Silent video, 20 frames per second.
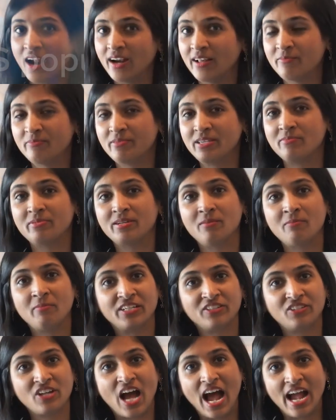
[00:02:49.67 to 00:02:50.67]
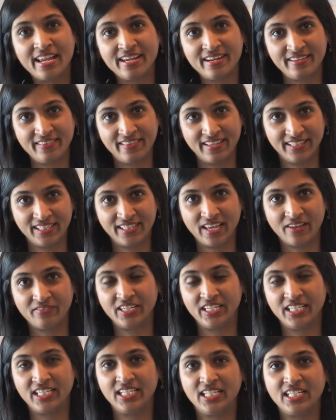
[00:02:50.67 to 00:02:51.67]
lot of people much higher than
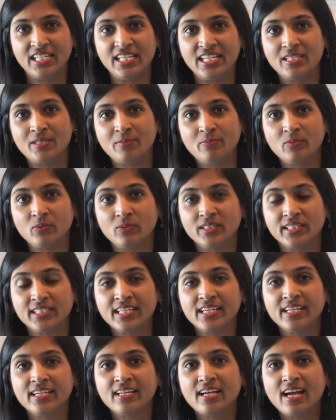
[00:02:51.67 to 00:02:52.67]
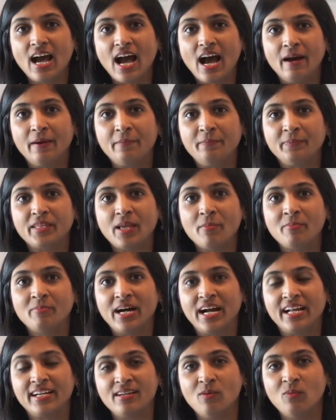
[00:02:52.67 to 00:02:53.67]
17 teaspoons.
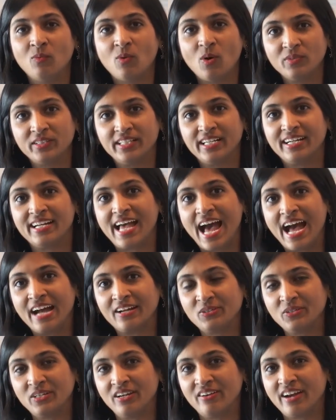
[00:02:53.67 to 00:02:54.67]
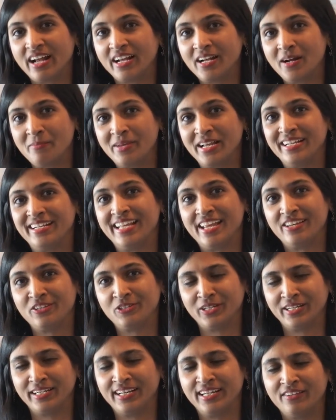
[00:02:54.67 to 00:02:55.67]
But the actual
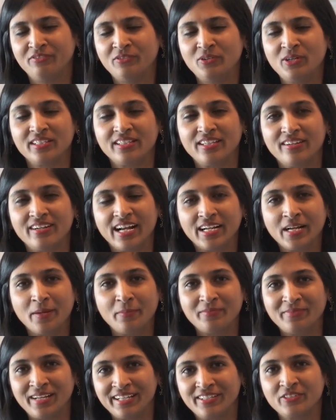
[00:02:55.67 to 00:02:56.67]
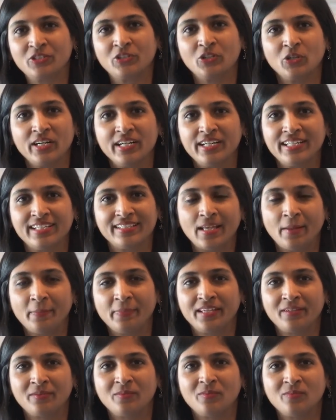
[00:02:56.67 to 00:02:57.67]
recommendation, and of course, like sugar is
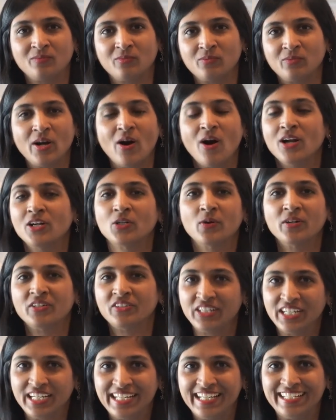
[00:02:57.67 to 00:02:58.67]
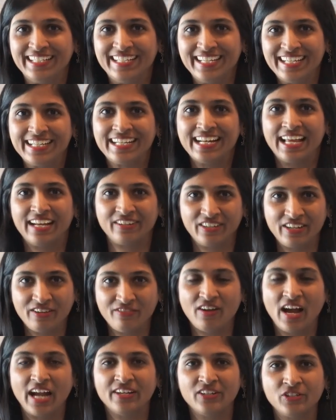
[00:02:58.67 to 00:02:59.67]
something we all don't really need, like
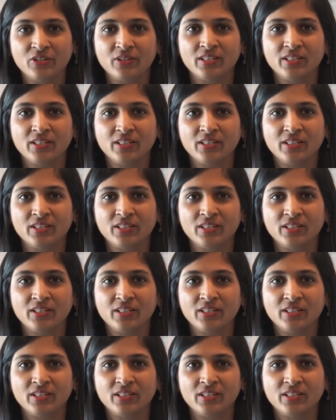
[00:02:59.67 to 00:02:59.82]
refined